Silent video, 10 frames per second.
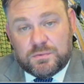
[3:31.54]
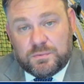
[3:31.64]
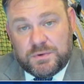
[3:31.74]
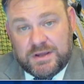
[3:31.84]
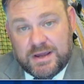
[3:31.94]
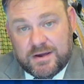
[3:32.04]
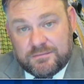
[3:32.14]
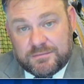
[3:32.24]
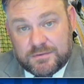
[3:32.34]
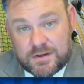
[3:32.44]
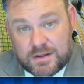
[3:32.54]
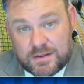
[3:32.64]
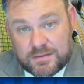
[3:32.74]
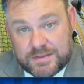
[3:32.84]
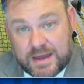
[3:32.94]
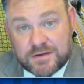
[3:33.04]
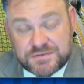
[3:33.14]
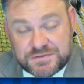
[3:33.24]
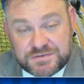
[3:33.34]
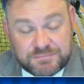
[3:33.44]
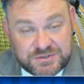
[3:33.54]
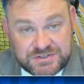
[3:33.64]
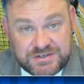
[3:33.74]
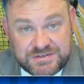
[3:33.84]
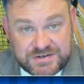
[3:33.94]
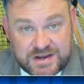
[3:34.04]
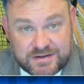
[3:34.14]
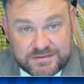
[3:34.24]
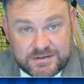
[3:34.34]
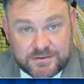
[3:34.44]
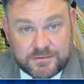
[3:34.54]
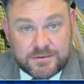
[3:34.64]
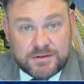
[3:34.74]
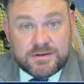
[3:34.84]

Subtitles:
we have thousands of machines out there